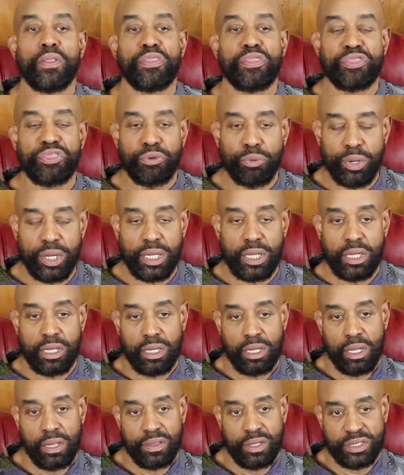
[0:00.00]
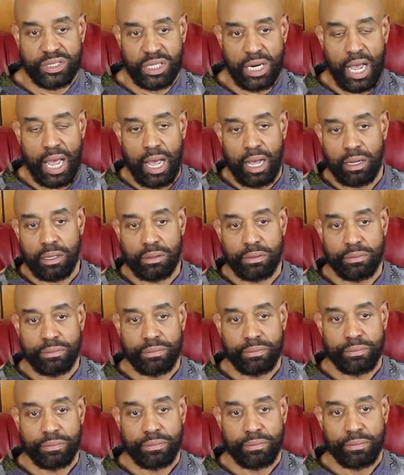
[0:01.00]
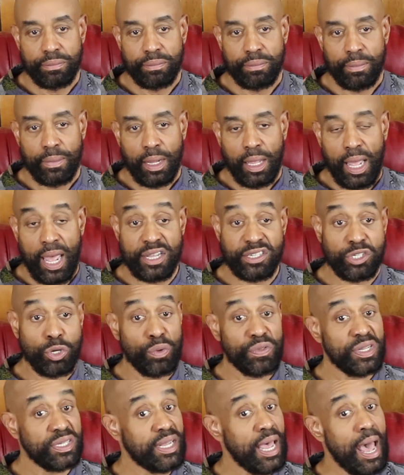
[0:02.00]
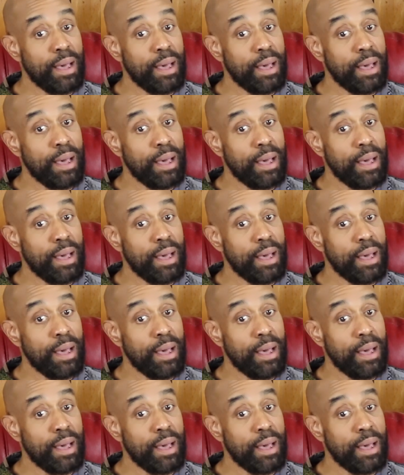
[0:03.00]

3, the child. And so this